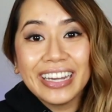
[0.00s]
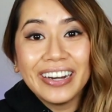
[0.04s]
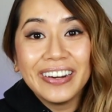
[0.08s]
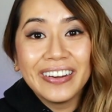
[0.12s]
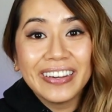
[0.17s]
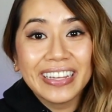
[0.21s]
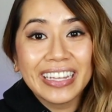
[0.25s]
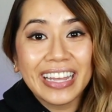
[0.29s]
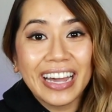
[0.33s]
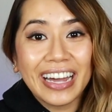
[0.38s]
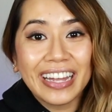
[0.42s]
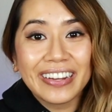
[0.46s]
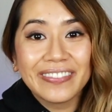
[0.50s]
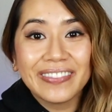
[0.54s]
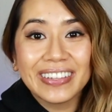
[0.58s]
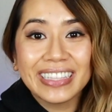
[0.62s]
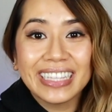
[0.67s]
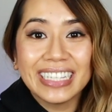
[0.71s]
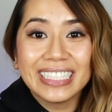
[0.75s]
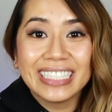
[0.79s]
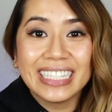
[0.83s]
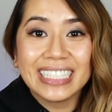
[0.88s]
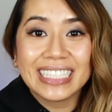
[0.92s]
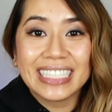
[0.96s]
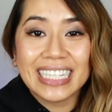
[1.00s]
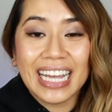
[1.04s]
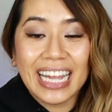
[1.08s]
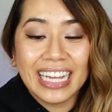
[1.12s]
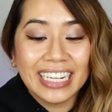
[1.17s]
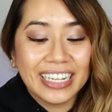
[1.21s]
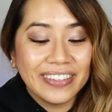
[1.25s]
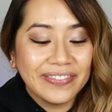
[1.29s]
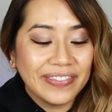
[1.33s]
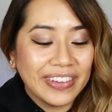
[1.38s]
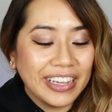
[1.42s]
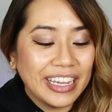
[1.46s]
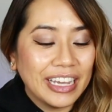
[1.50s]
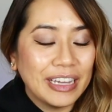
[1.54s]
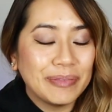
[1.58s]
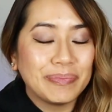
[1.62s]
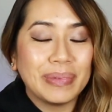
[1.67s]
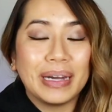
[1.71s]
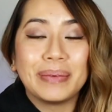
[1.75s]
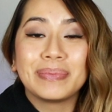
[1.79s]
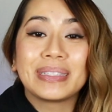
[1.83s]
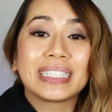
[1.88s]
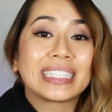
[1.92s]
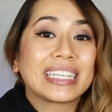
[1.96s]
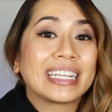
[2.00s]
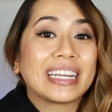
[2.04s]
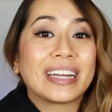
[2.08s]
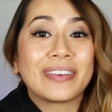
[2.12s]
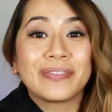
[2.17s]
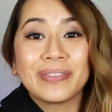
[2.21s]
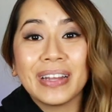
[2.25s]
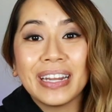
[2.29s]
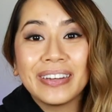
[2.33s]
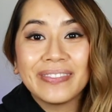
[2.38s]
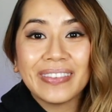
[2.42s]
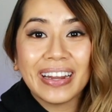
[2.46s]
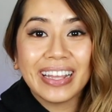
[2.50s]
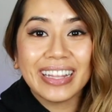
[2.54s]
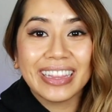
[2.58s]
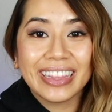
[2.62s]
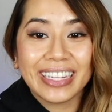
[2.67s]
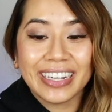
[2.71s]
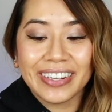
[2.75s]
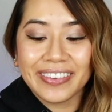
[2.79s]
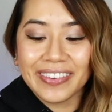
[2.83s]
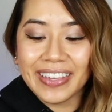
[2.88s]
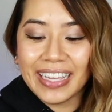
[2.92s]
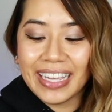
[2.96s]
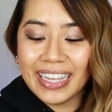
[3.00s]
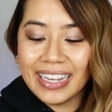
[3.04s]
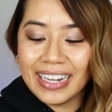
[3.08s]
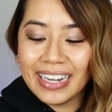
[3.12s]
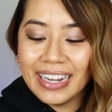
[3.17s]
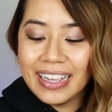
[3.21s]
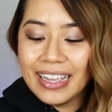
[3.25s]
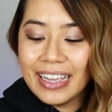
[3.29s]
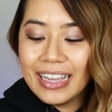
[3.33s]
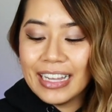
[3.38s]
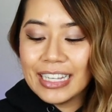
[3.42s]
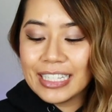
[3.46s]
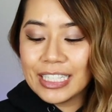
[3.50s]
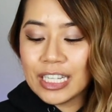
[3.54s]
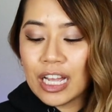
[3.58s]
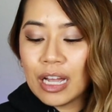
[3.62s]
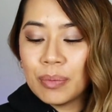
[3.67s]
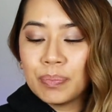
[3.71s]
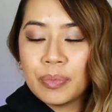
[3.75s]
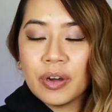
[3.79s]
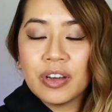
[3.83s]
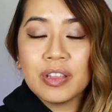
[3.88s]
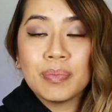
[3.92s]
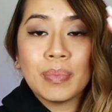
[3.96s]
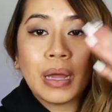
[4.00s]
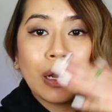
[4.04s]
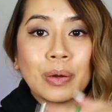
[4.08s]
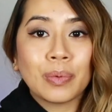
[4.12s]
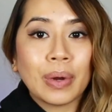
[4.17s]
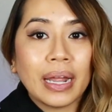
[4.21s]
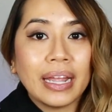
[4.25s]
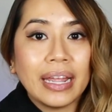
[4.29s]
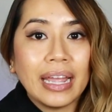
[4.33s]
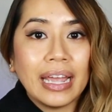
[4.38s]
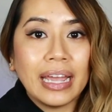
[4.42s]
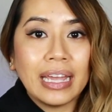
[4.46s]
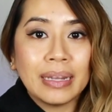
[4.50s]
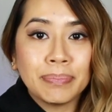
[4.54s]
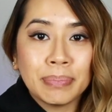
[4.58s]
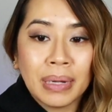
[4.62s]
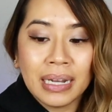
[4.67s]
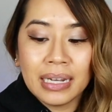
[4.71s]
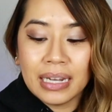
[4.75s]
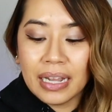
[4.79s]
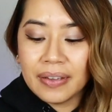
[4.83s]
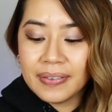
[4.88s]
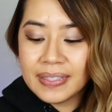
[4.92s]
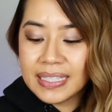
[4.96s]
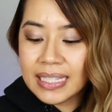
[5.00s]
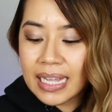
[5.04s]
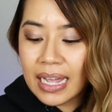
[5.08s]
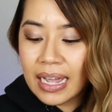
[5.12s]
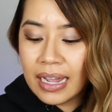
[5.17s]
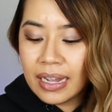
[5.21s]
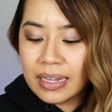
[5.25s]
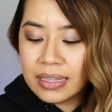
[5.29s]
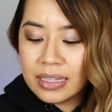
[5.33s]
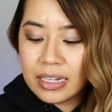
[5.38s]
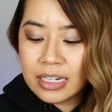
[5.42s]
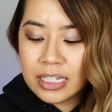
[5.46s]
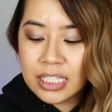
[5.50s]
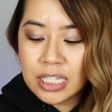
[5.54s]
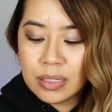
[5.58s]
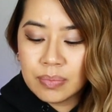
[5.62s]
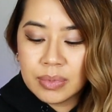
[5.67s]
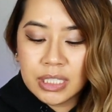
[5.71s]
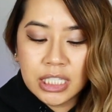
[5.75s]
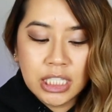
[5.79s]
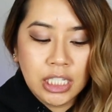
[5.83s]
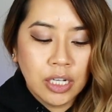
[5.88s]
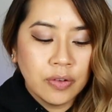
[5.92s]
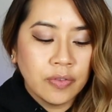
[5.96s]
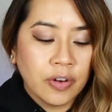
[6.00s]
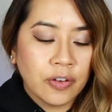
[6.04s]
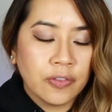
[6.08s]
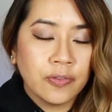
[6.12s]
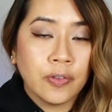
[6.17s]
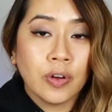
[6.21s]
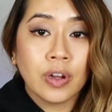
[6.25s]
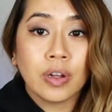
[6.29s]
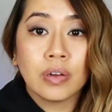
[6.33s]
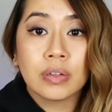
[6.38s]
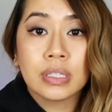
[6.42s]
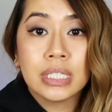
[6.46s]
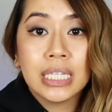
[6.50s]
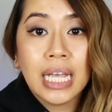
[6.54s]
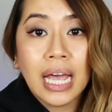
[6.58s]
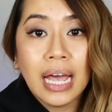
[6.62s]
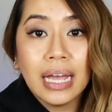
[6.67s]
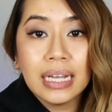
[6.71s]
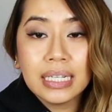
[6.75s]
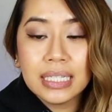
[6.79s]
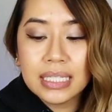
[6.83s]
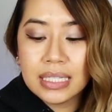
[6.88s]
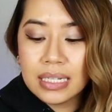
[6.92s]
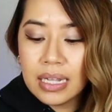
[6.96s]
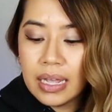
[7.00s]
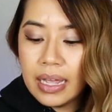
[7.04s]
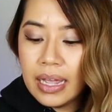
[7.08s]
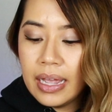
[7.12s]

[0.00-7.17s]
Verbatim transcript: going on with the design of it, but I'm just gonna run right through it. So on both my right and my left side, there's some silver foil text.